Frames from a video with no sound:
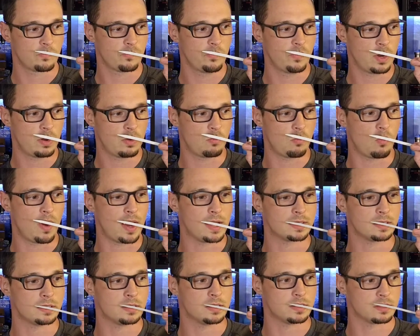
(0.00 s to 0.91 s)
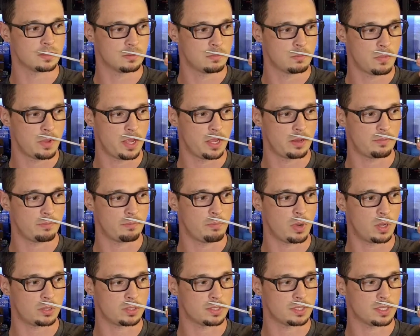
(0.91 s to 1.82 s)
very resinous and
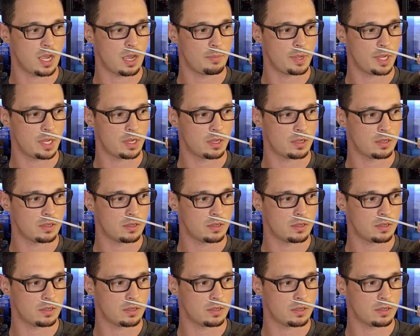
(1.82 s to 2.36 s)
balsamic.